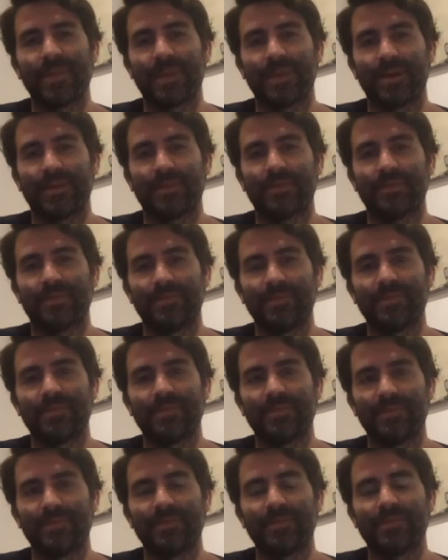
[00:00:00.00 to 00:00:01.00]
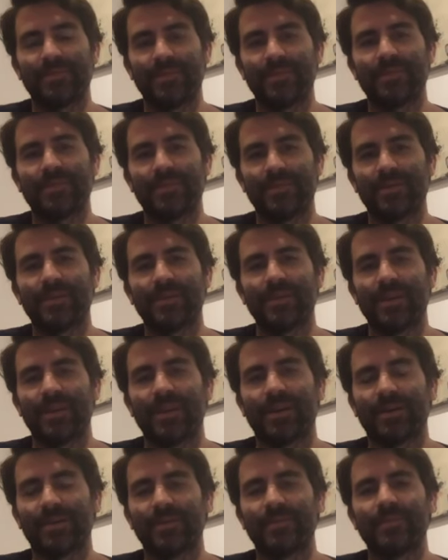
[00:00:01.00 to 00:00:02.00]

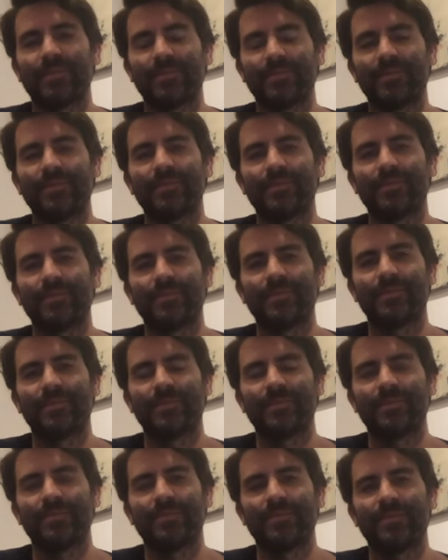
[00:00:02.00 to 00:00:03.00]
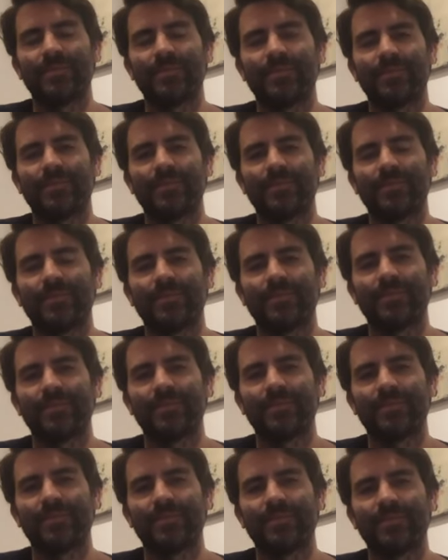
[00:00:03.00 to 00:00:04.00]

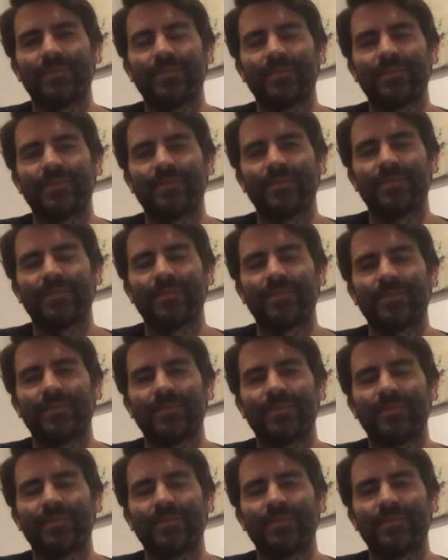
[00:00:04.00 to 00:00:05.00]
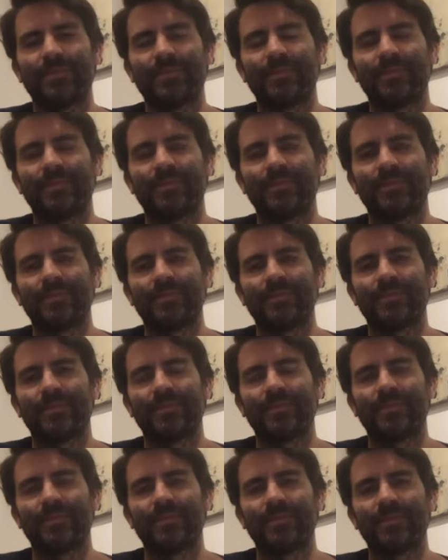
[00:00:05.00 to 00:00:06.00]

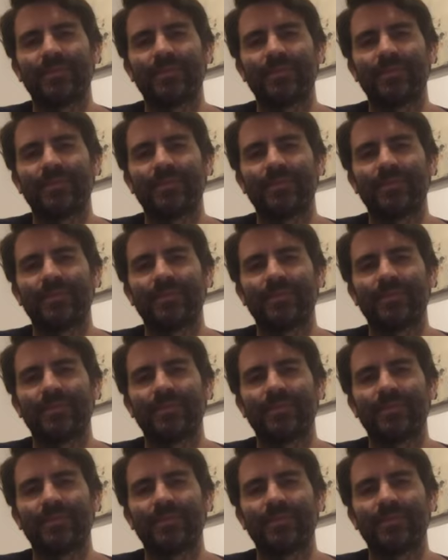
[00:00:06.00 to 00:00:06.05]
The person shown says nothing.